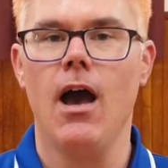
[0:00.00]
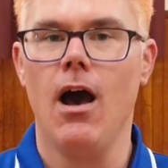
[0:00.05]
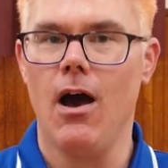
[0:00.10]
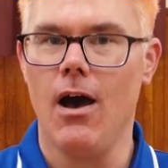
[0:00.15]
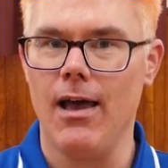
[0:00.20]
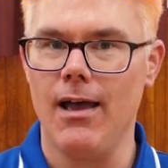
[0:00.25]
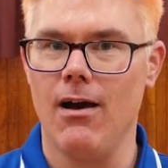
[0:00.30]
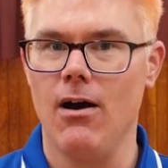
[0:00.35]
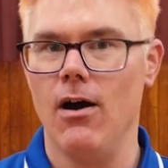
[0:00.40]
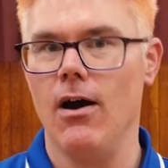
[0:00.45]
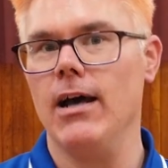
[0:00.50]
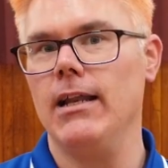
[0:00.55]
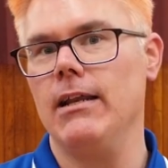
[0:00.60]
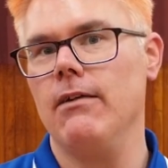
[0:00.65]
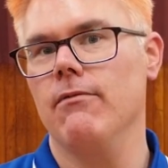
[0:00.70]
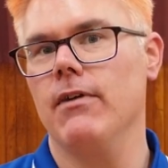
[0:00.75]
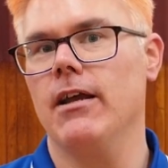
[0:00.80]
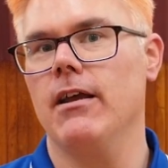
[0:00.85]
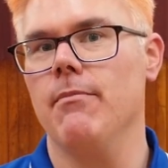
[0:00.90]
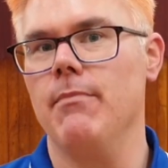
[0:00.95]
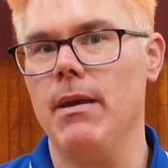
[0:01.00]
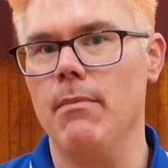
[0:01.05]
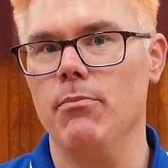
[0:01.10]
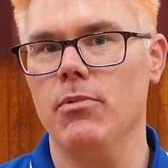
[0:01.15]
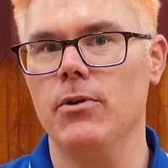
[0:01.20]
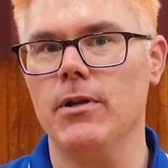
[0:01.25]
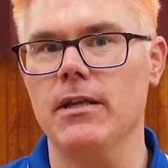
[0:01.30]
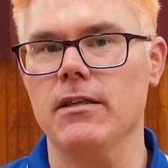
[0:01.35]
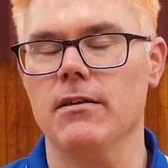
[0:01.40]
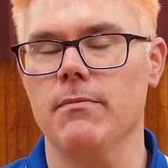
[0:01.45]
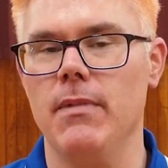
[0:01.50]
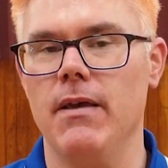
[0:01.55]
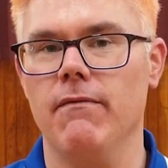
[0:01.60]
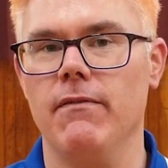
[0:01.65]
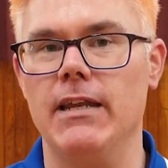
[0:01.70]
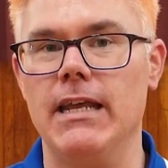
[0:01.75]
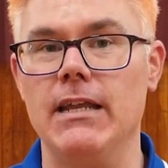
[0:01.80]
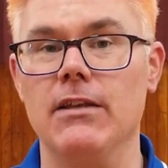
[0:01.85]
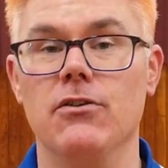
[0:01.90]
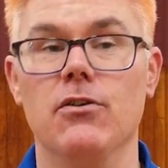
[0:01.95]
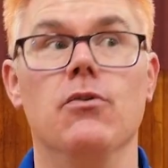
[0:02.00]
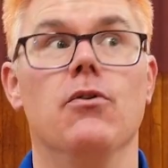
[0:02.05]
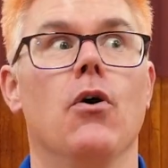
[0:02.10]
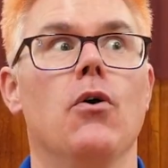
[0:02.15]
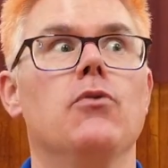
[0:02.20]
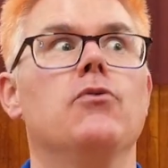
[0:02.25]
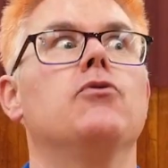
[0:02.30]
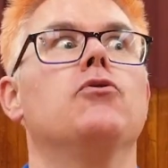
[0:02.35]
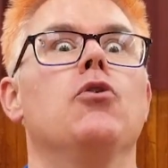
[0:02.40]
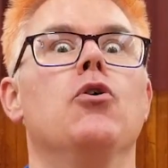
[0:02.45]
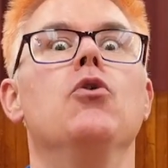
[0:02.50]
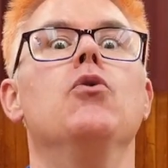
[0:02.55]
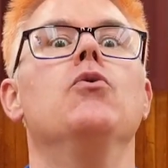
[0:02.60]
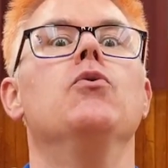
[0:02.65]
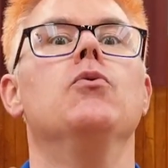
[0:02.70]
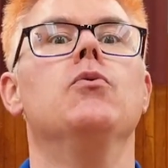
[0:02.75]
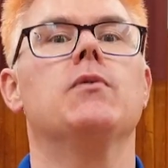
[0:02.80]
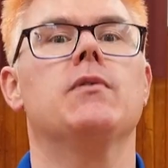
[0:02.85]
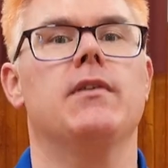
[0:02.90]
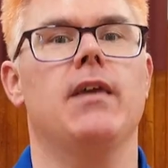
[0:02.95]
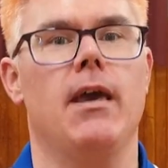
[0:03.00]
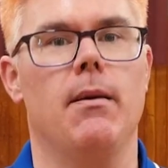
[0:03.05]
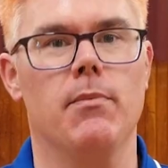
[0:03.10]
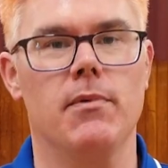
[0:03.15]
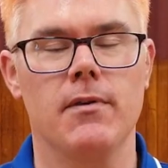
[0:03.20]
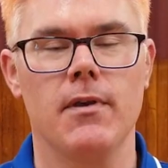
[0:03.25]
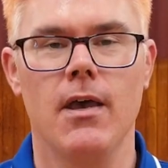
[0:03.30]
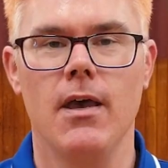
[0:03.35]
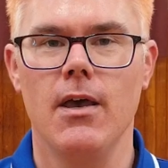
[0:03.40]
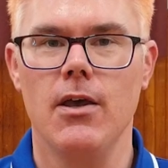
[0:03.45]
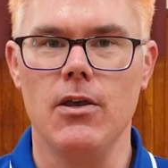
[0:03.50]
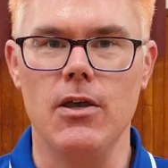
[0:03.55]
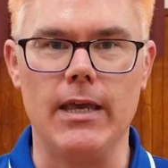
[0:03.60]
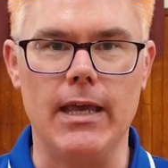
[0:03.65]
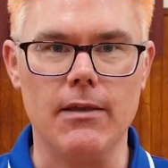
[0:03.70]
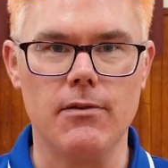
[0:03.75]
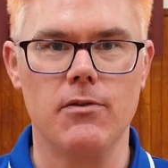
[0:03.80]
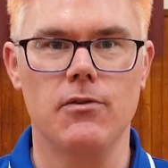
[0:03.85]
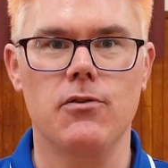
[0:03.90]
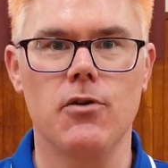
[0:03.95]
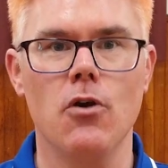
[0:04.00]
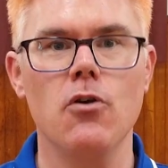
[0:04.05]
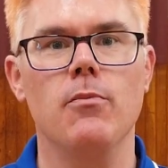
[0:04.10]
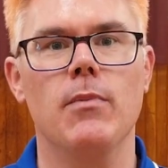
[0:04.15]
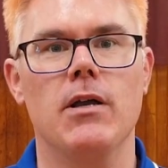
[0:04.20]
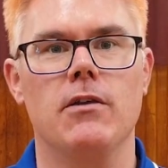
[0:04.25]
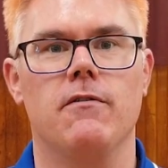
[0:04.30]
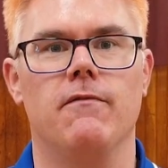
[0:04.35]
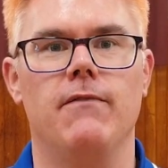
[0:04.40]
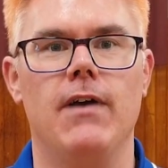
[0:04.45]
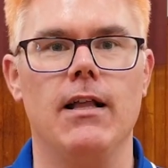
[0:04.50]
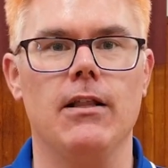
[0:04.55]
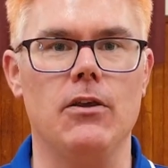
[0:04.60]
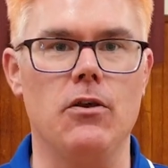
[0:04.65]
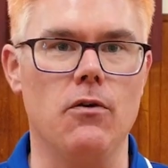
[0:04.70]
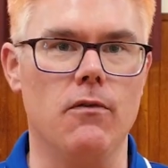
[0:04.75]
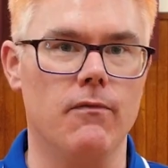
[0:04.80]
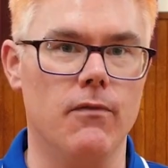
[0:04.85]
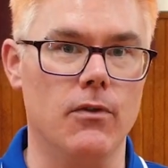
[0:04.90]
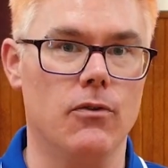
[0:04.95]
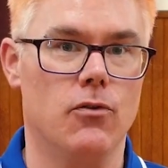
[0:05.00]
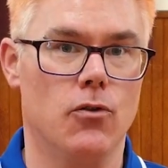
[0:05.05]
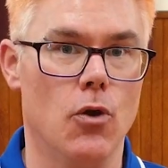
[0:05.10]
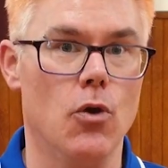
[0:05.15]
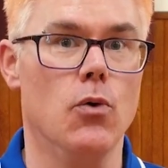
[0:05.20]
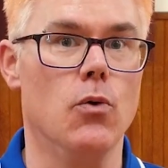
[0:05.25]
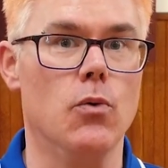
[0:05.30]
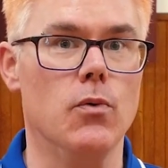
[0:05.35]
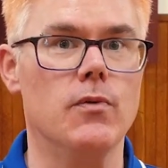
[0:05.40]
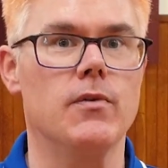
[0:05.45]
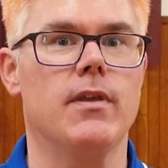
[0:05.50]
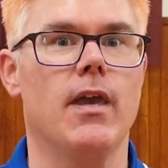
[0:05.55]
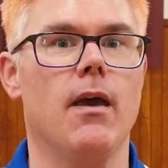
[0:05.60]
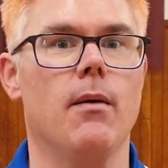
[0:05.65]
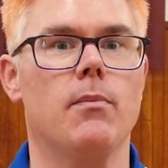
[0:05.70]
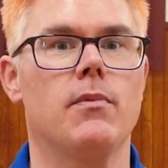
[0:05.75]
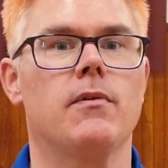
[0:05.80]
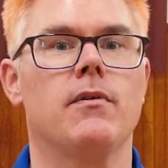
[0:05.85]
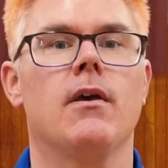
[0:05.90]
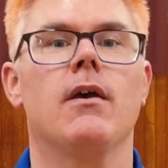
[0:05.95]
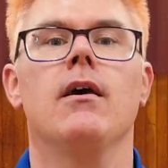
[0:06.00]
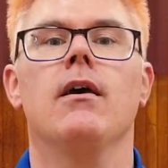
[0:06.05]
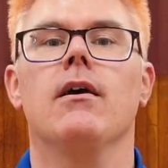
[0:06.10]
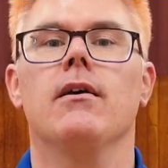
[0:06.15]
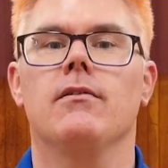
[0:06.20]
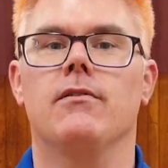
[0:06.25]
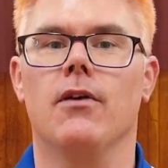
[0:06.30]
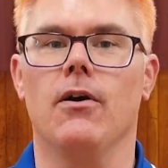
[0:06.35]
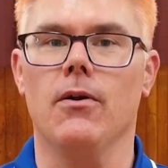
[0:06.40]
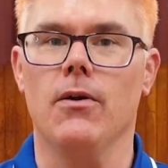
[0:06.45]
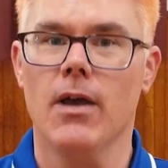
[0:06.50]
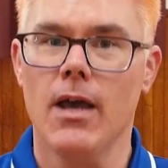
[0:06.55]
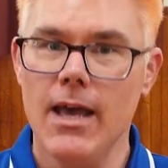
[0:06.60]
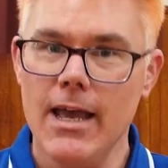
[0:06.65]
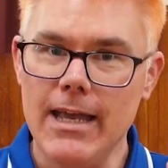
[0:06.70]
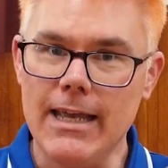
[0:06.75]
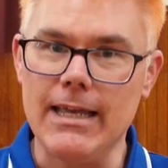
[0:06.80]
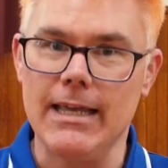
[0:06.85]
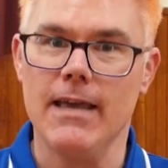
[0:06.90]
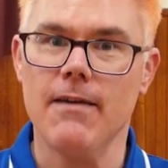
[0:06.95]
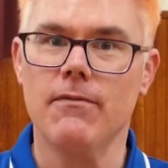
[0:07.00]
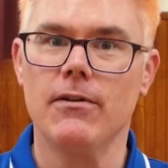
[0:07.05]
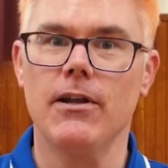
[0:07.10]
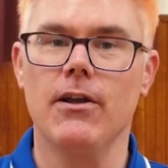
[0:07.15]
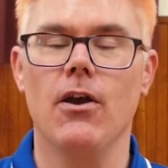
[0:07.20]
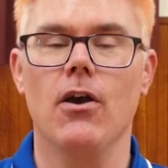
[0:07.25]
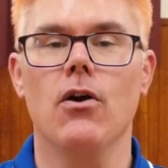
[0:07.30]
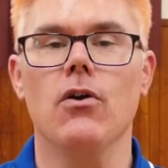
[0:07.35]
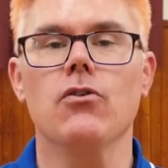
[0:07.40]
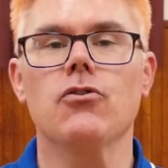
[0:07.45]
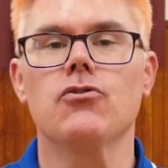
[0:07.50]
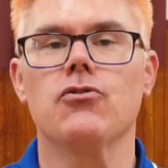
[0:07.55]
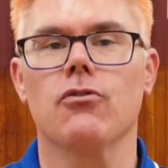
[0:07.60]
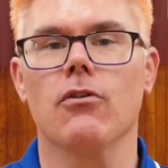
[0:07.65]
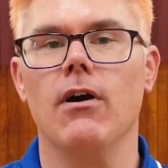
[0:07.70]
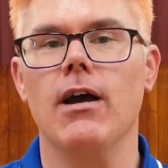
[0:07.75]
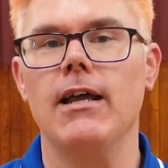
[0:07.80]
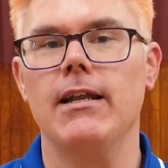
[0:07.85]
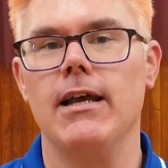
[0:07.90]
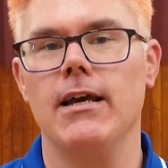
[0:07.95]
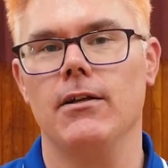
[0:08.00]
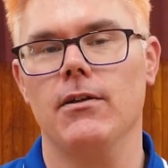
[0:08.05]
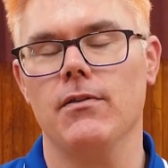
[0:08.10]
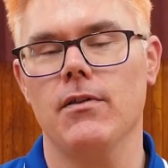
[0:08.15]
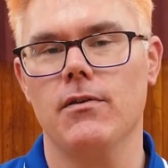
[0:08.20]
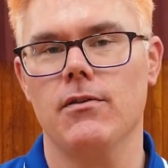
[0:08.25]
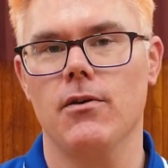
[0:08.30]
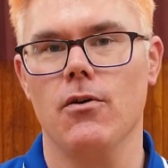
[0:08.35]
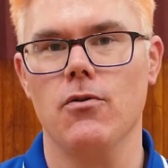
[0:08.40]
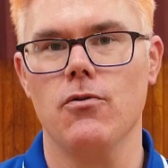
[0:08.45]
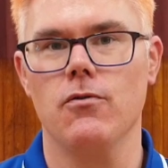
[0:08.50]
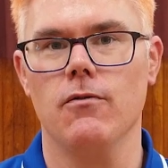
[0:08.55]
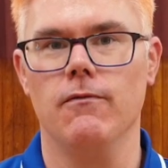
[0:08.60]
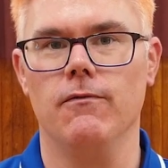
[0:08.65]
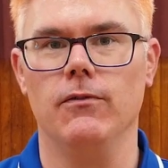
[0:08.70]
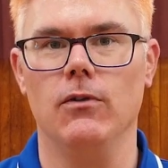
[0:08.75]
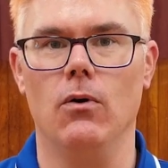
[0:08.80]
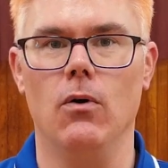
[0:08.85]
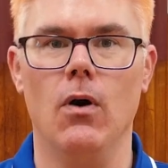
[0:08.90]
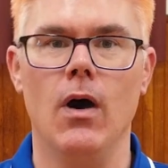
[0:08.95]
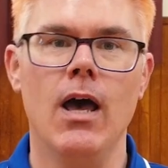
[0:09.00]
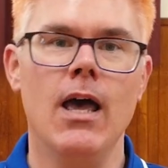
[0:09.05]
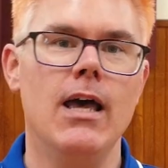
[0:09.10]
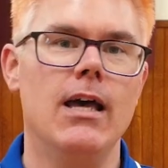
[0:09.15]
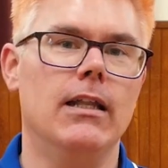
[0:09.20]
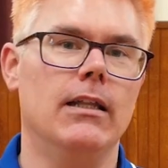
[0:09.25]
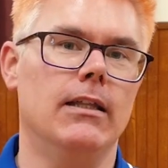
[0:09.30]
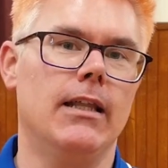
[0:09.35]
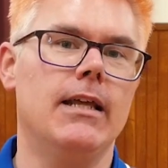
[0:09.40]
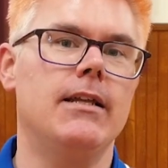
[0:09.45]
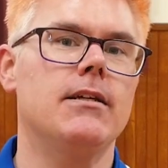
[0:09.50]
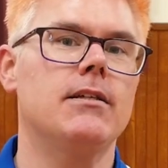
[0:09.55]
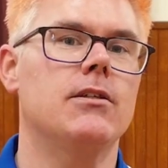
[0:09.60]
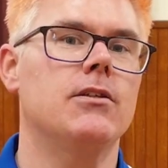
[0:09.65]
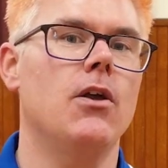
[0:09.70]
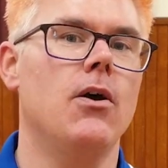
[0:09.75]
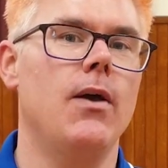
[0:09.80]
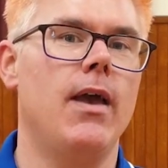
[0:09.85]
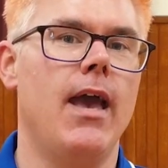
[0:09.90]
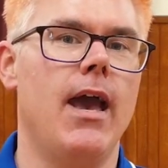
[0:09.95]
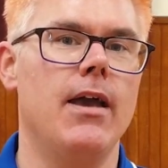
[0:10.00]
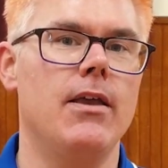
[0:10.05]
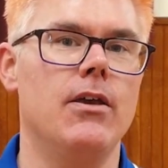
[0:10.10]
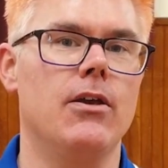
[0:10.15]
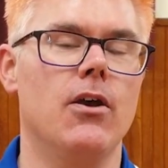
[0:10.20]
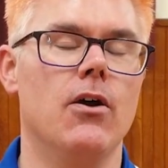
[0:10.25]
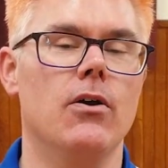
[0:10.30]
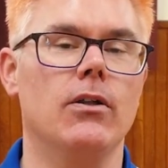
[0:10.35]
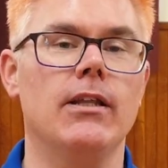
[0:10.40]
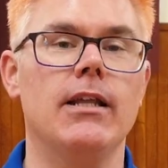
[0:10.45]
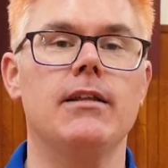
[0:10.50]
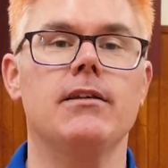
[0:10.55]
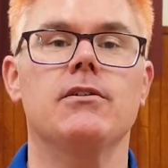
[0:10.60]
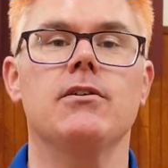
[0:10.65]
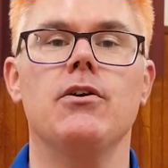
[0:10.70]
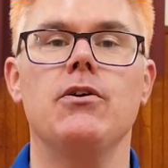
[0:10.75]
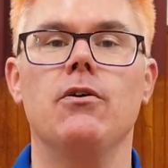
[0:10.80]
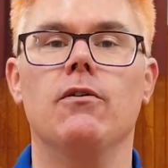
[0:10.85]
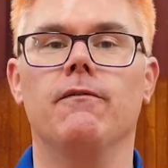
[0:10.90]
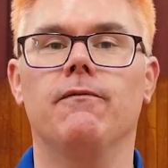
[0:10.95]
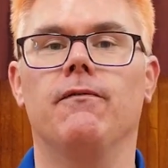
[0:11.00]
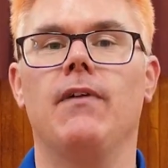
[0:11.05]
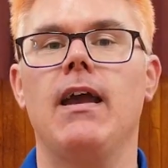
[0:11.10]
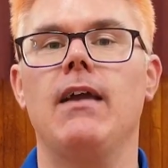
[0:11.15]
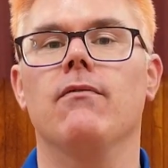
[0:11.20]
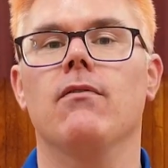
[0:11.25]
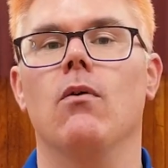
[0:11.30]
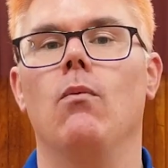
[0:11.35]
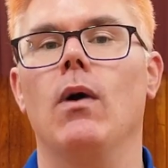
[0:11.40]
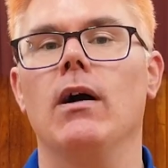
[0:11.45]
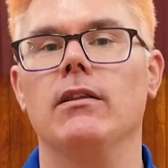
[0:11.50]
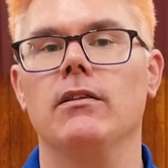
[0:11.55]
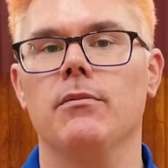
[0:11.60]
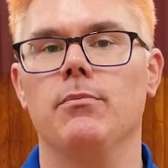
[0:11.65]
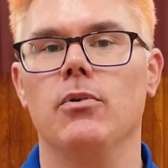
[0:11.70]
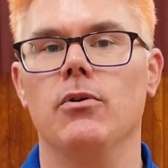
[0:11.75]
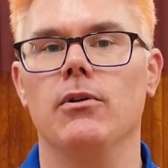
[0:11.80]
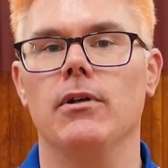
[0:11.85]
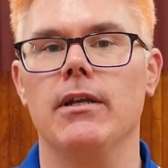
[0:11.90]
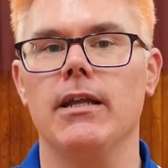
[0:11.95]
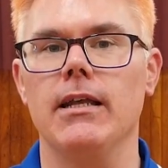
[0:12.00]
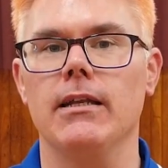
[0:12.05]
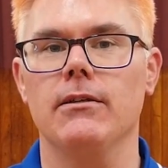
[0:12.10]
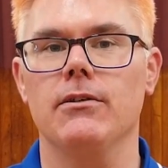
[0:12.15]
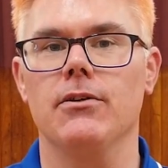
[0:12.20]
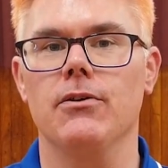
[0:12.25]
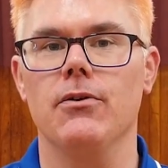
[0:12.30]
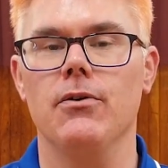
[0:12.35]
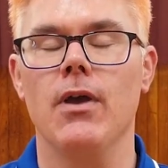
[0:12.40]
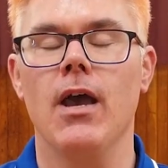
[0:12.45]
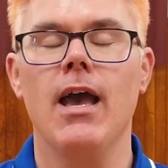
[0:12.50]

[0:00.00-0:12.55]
I highly recommend putting some effort into those 2 steps. You get so much value for 2 steps. So give it a go, try it out on the social floor, let us know how you go, let us know your favorite one to put it into,